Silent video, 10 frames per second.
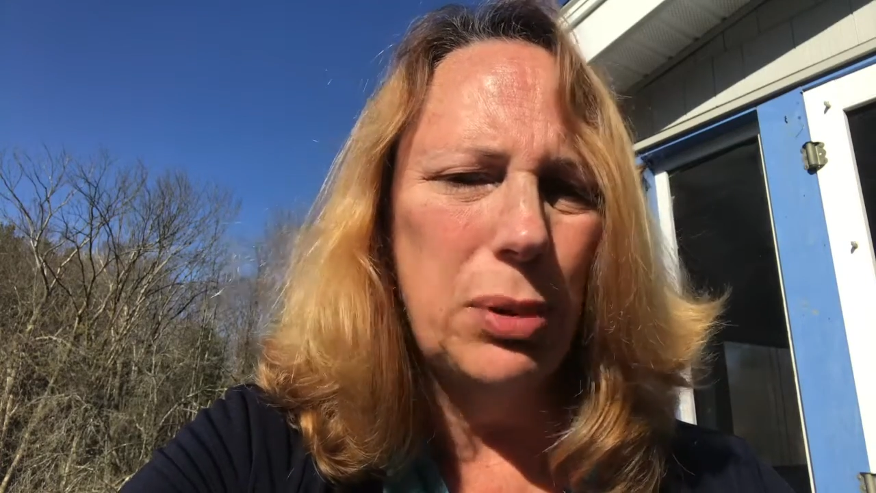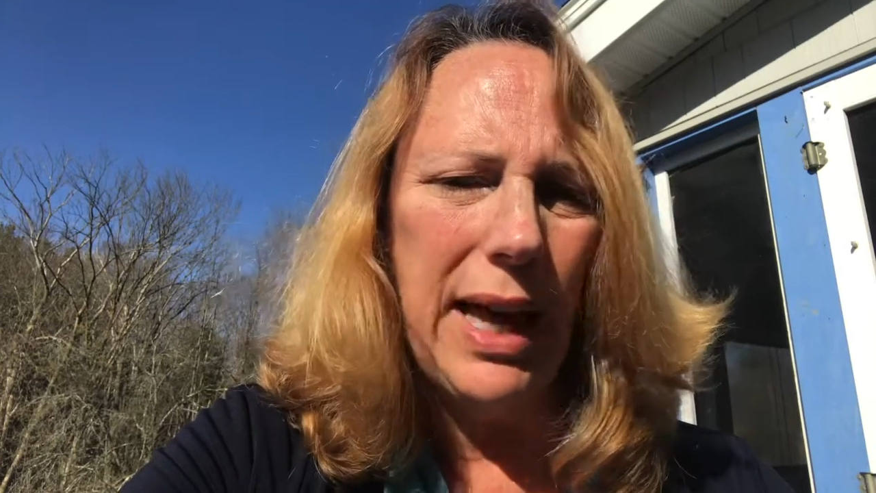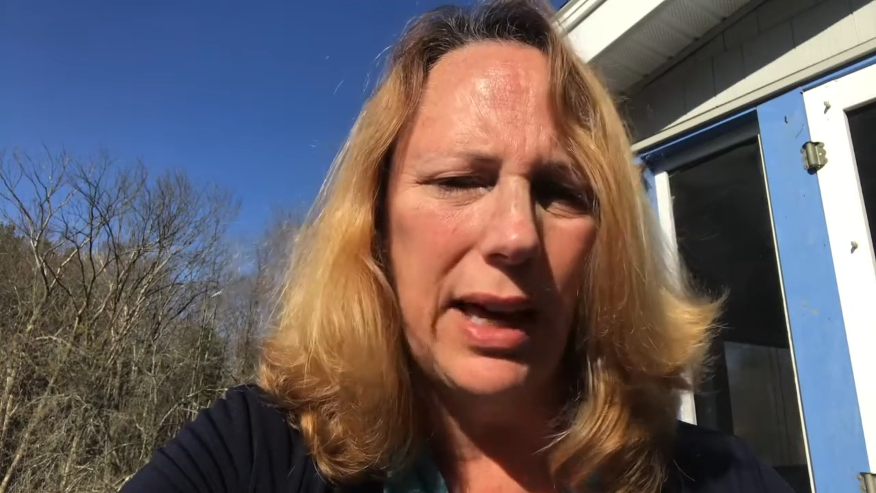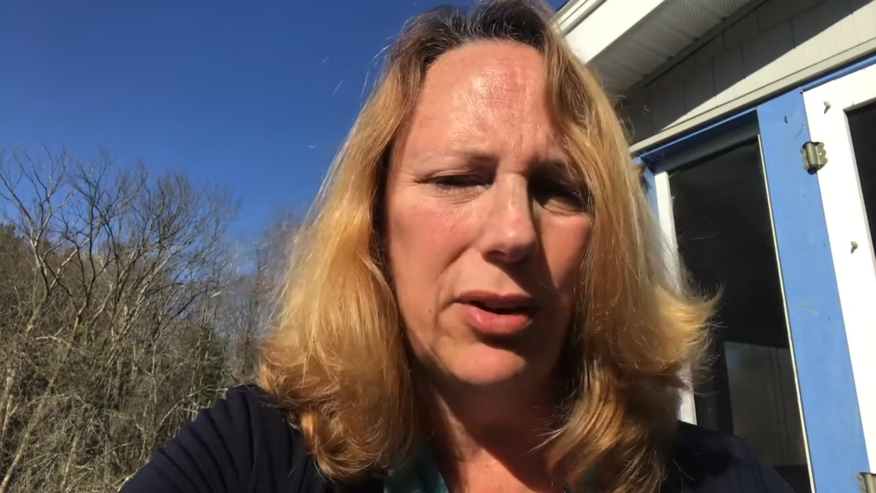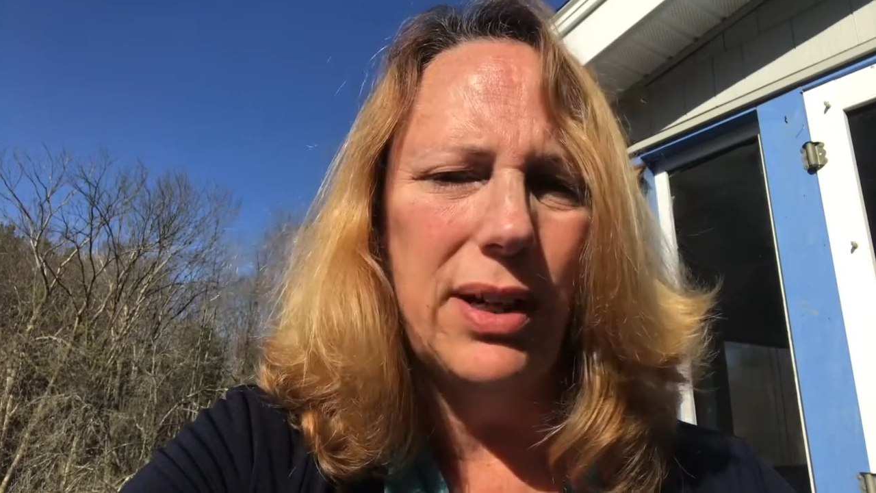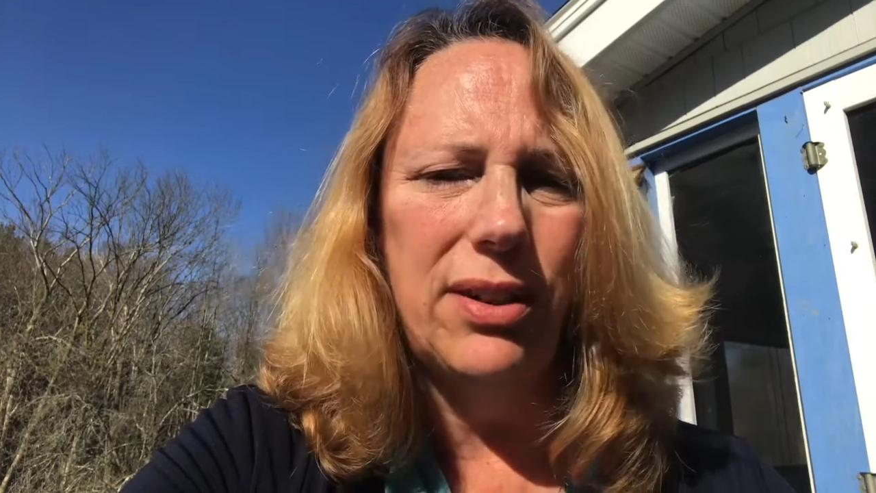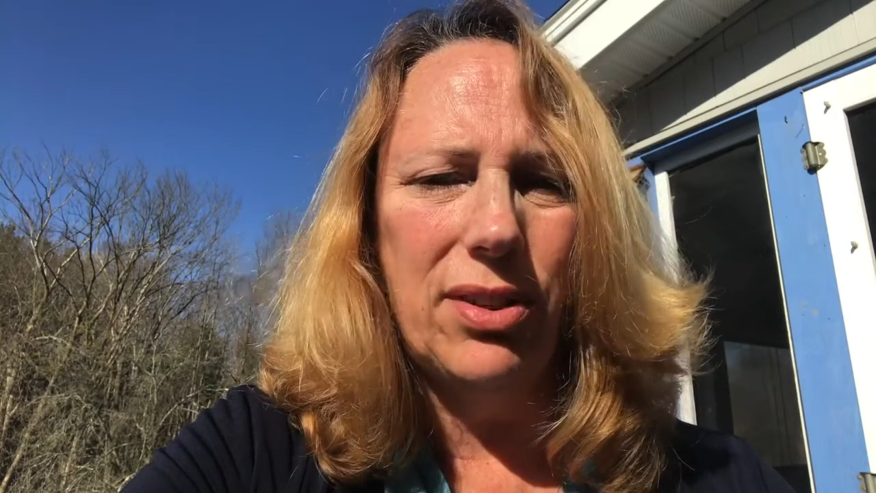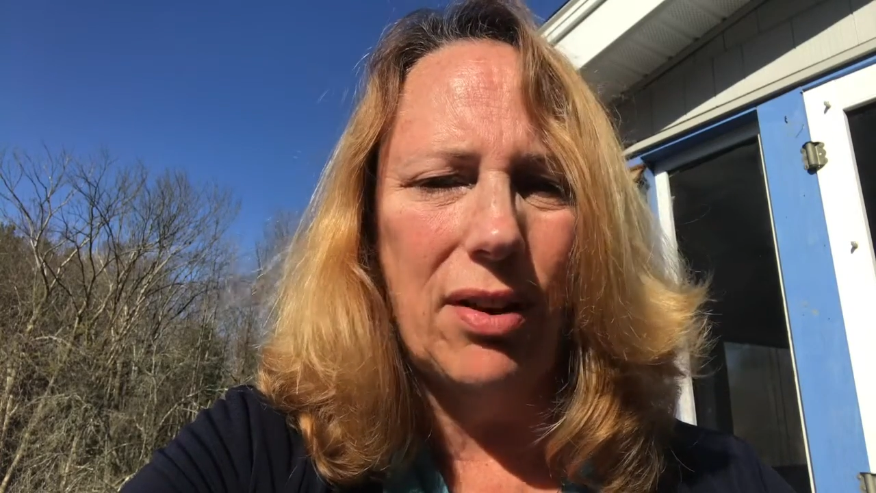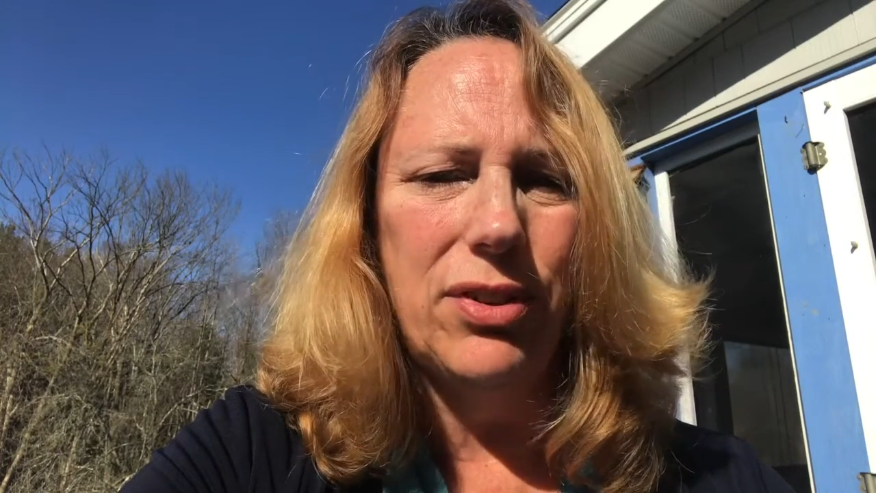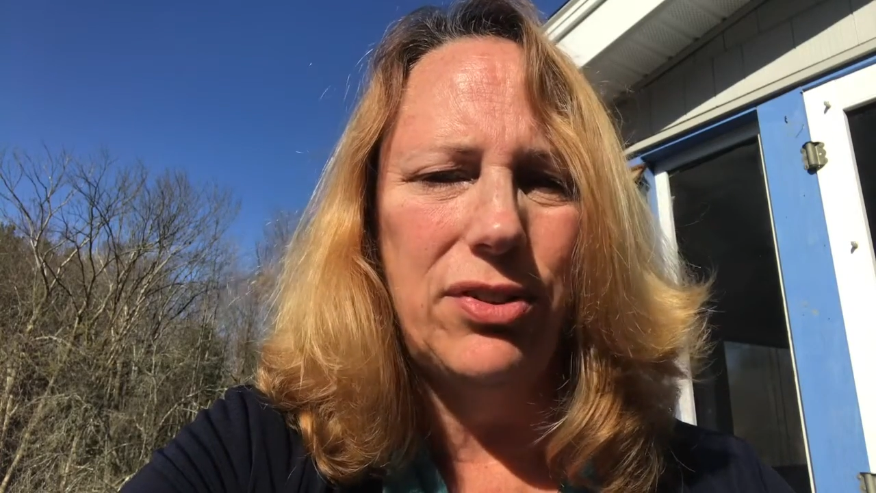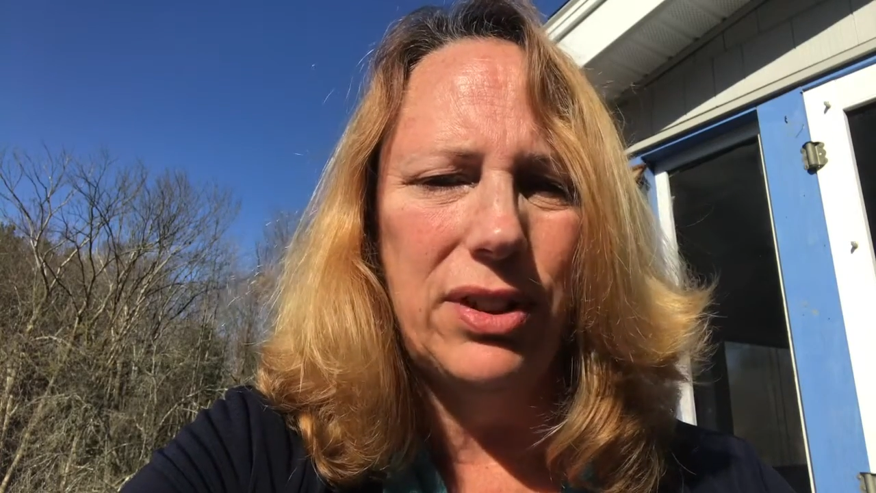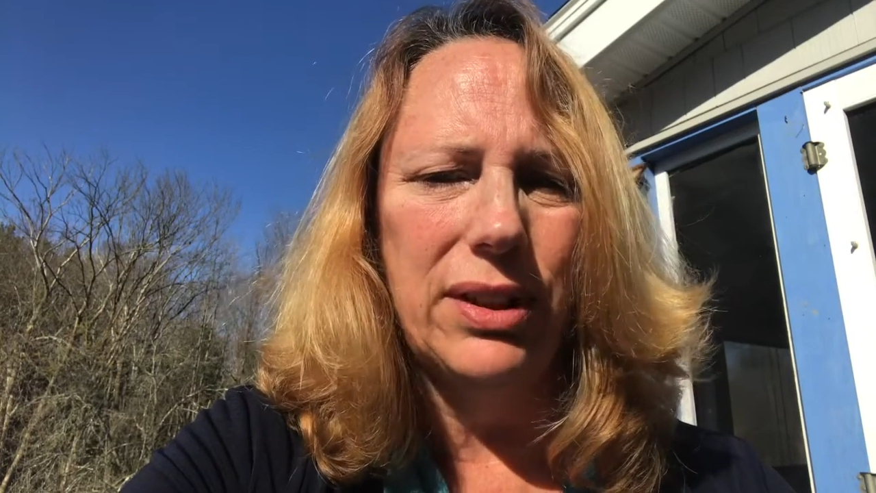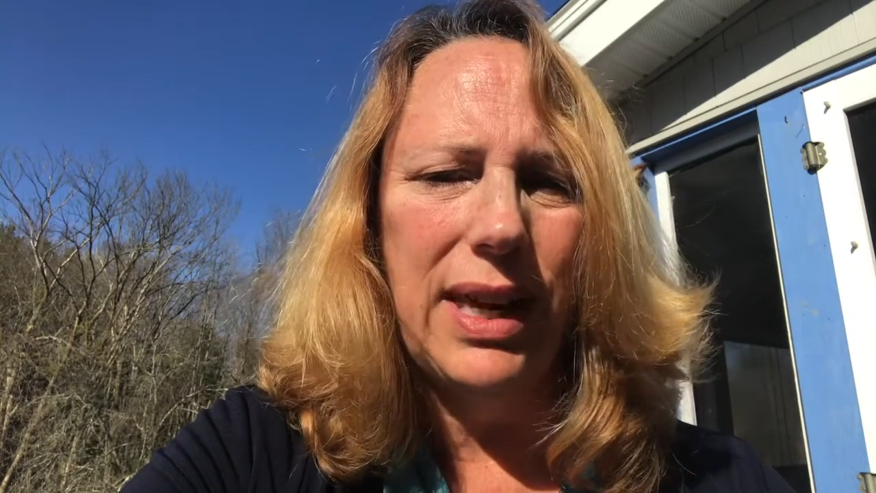bladder, and esophageal